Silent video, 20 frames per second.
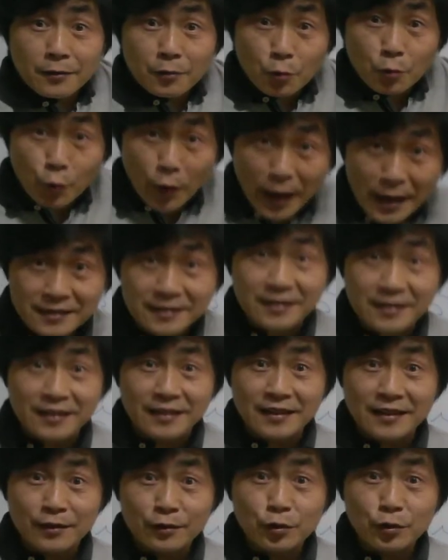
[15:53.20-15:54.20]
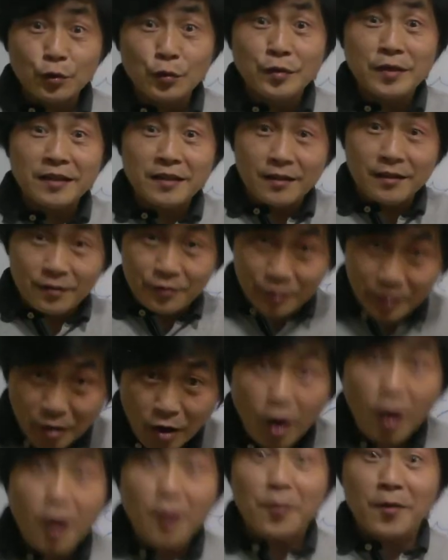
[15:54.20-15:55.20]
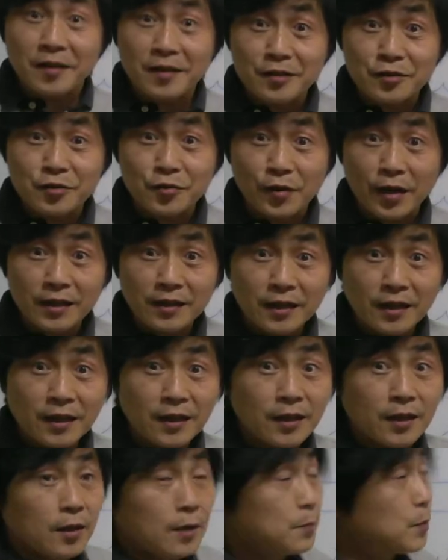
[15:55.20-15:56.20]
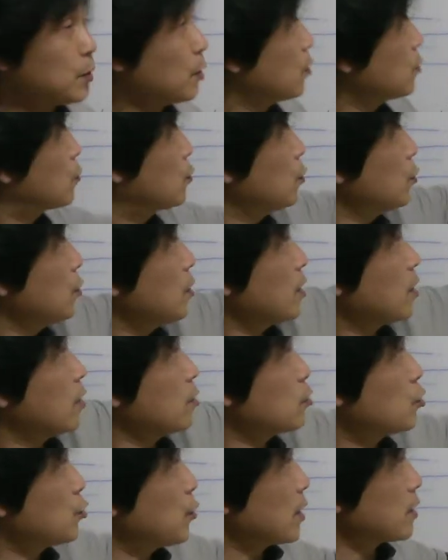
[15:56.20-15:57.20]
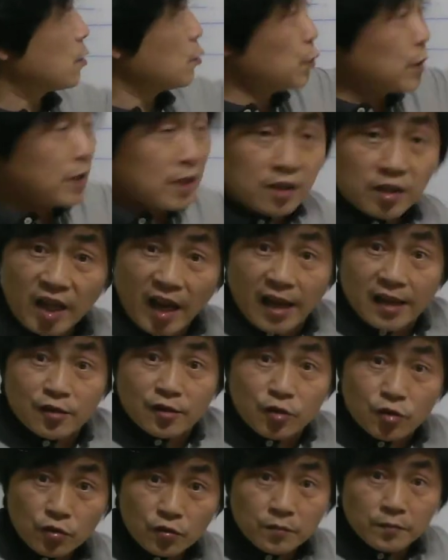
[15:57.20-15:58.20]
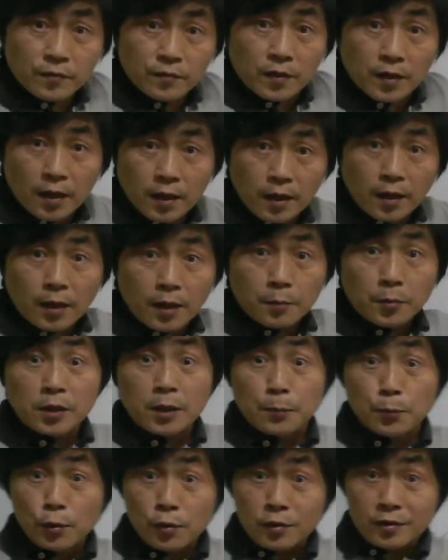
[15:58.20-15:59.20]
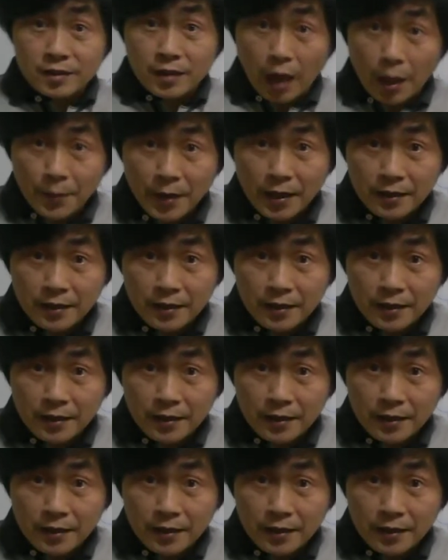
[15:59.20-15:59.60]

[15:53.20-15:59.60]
rest, during recovery, is right? Because during contraction we need calcium, but if you stop